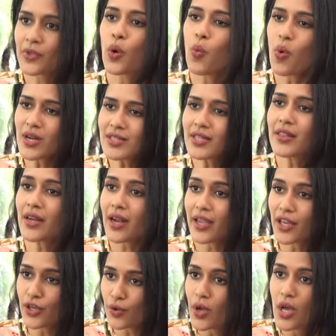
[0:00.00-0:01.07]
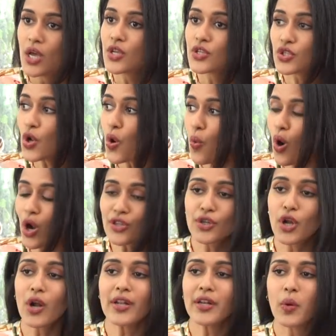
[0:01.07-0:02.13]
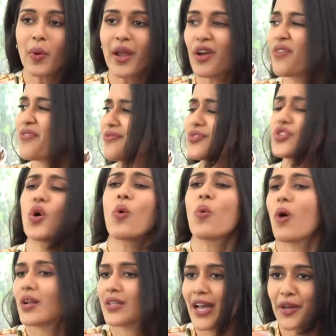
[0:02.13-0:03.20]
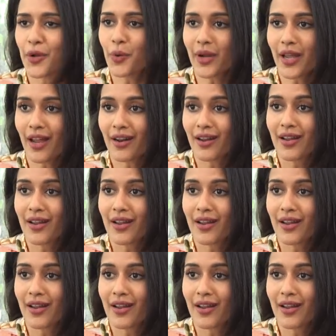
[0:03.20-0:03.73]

what is it that I can do? So what? Not in a way of so what? I don't care.